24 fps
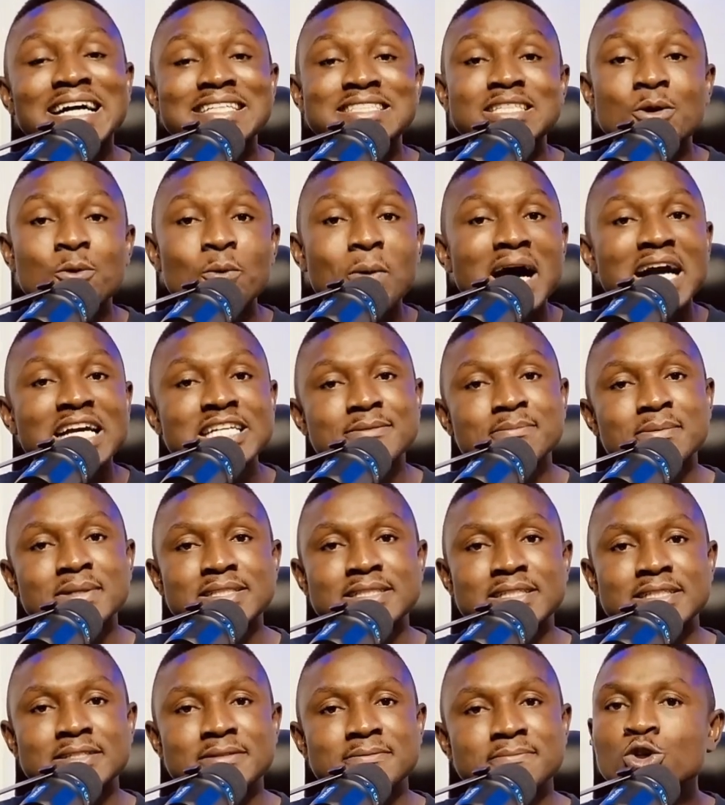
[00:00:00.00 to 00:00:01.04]
as a wise
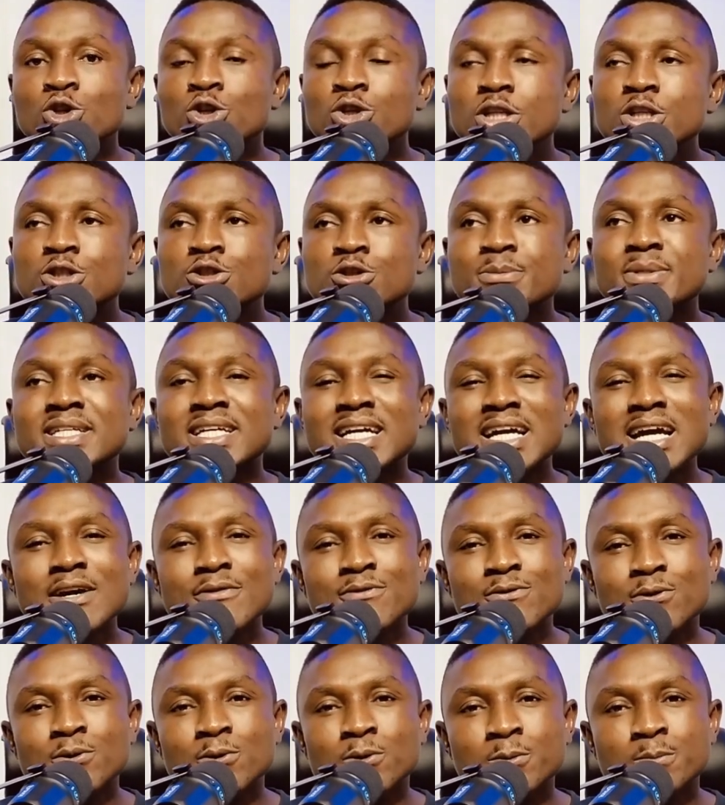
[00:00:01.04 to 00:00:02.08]
person. You need to be
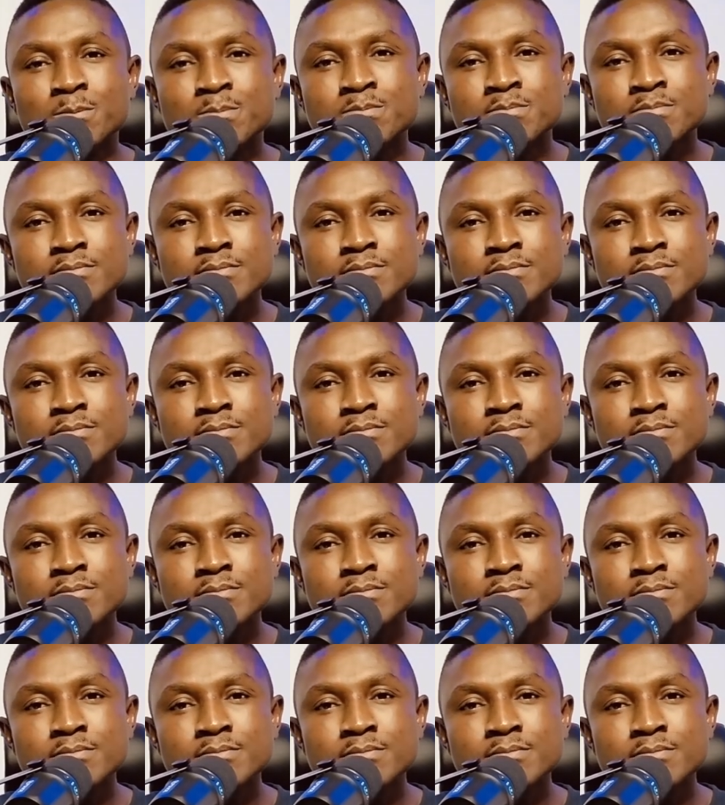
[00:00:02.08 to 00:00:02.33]
careful.